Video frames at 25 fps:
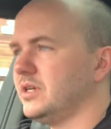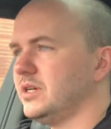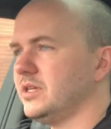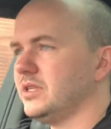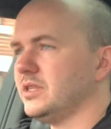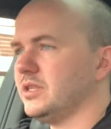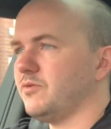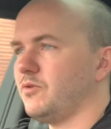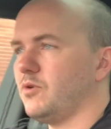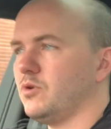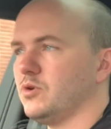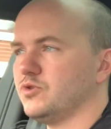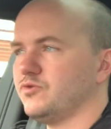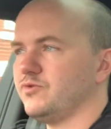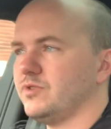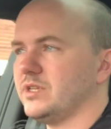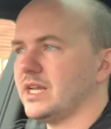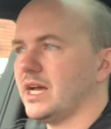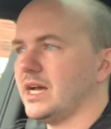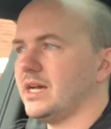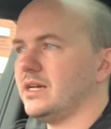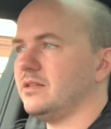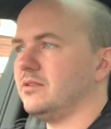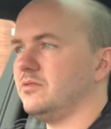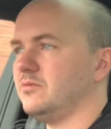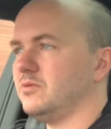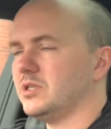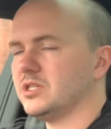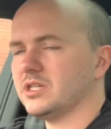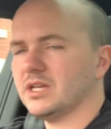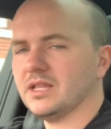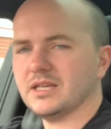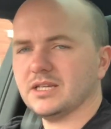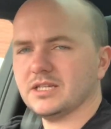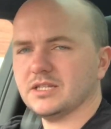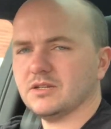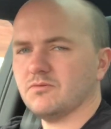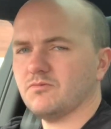the rotary dial, which I
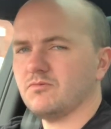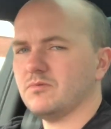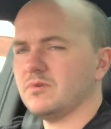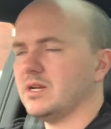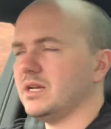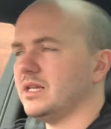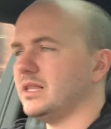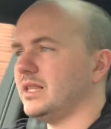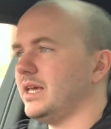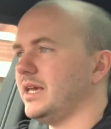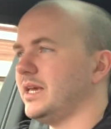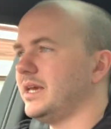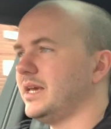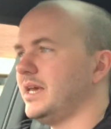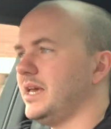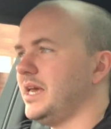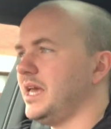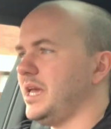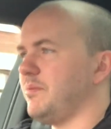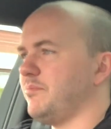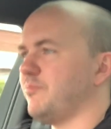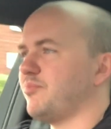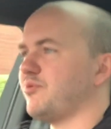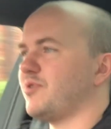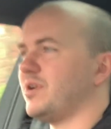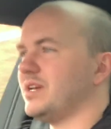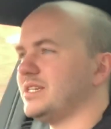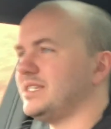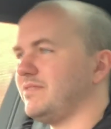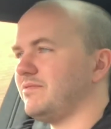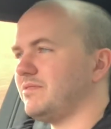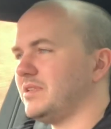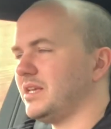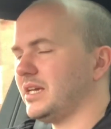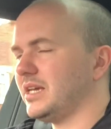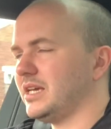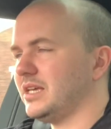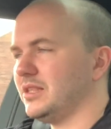think is a really impressive thing.